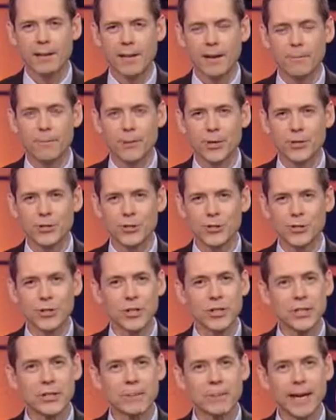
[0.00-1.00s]
Albertans
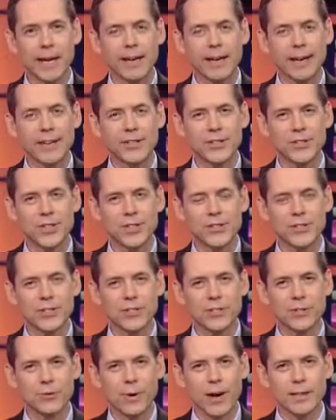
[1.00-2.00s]
looking to make a
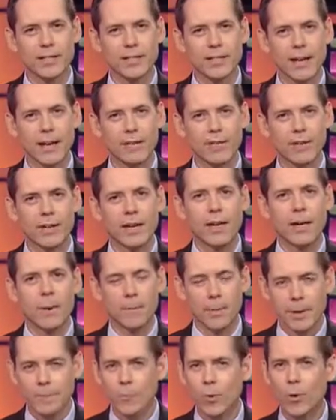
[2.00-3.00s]
citizen's arrest have a
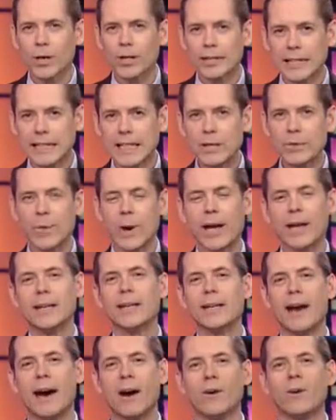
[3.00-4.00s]
bit more leeway
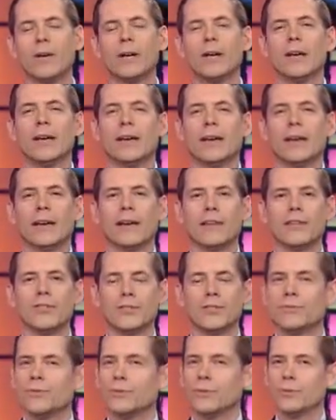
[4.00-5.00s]
now, as
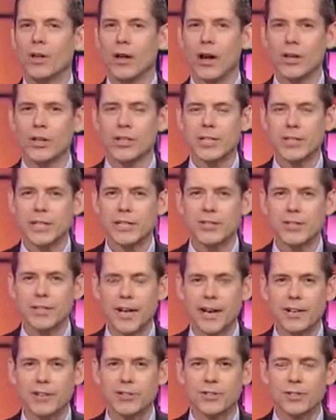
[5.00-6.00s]
you no longer need to
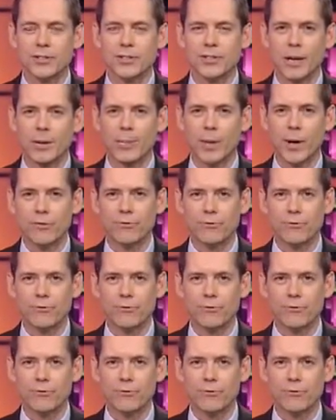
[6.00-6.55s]
catch someone